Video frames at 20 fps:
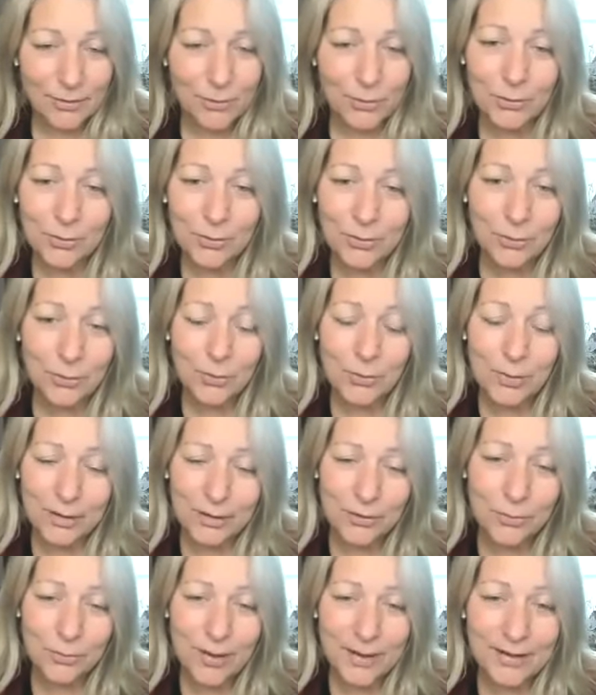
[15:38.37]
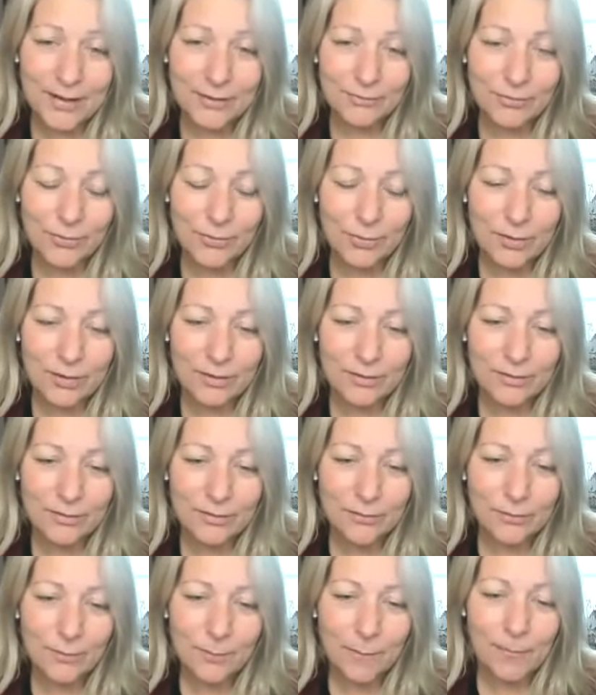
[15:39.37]
Who are you waiting for?
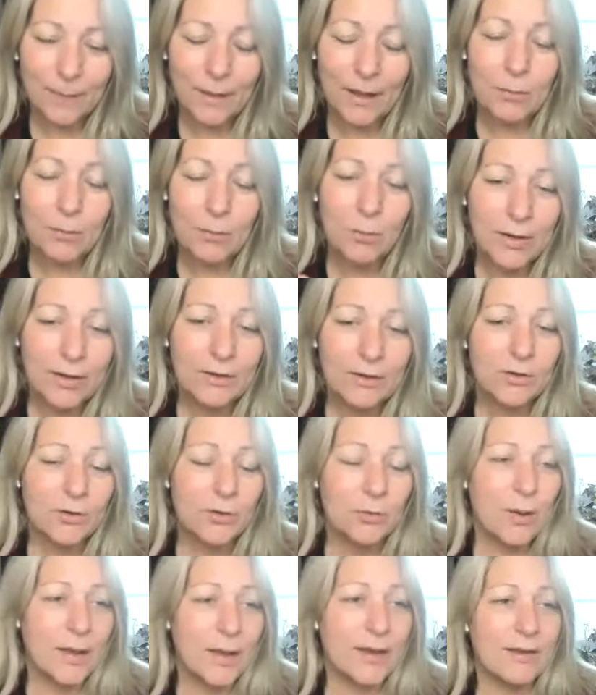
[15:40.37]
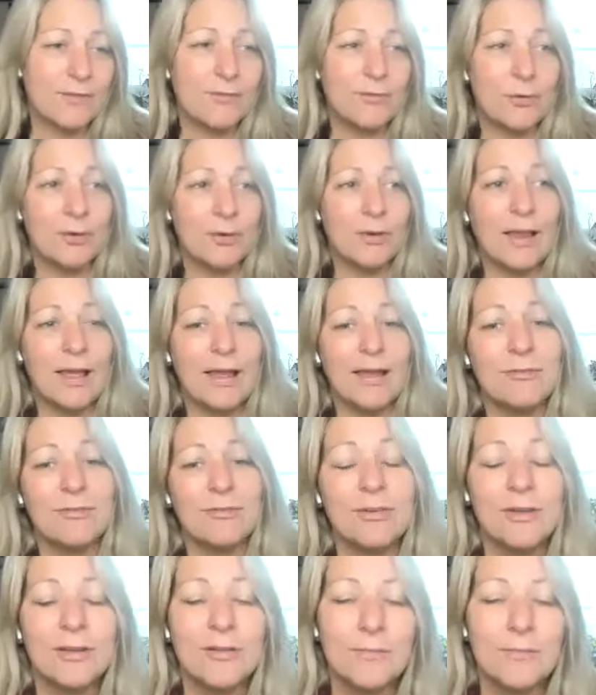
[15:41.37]
And what are you waiting for in life?